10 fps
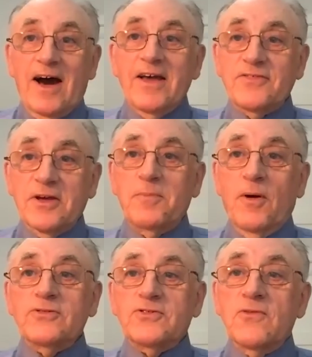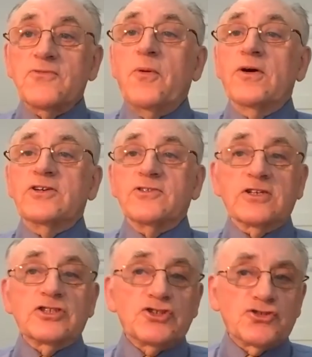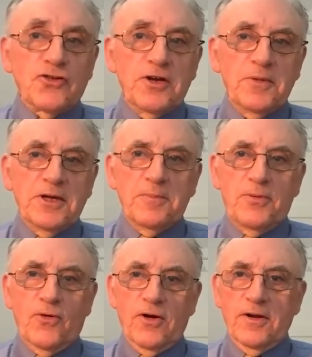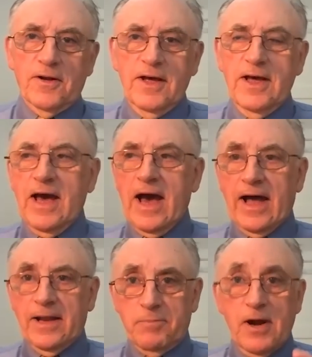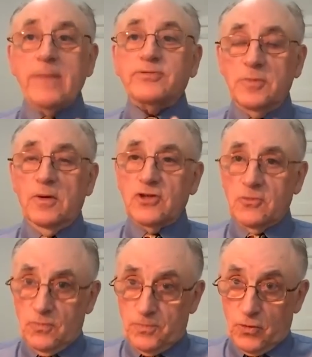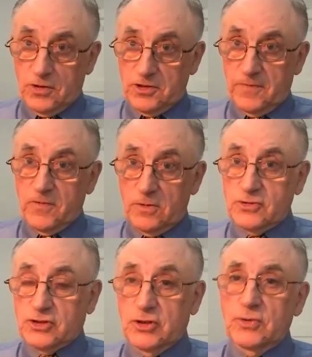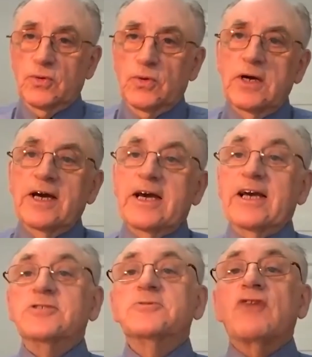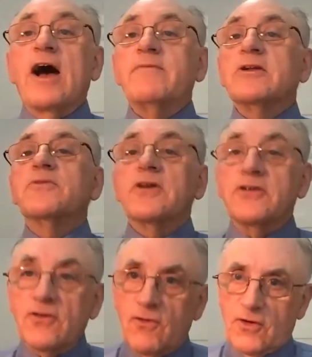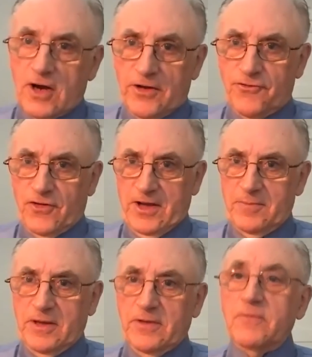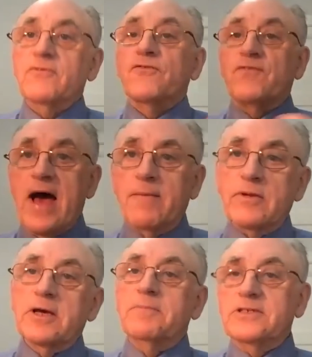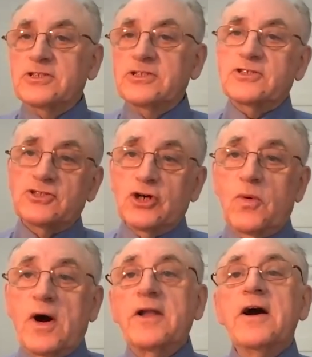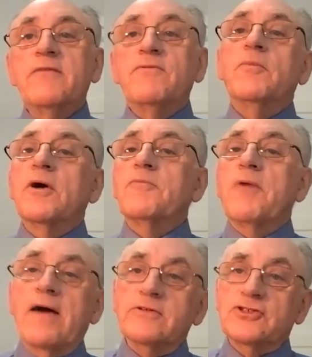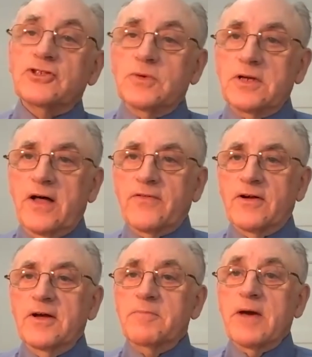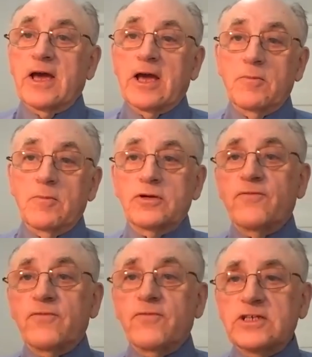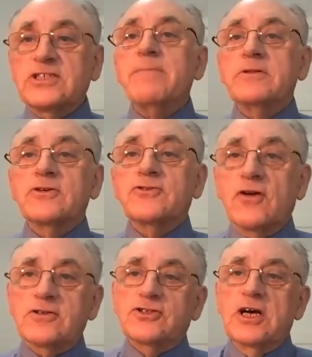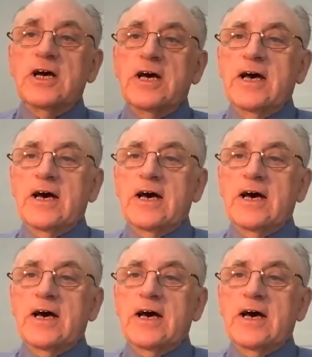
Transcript: I think both those points are extremely important. And perhaps the most important of those two is traveling within your own country. I mean, your family, business, and so on, from one province to another, making it more difficult. For example, the truckers'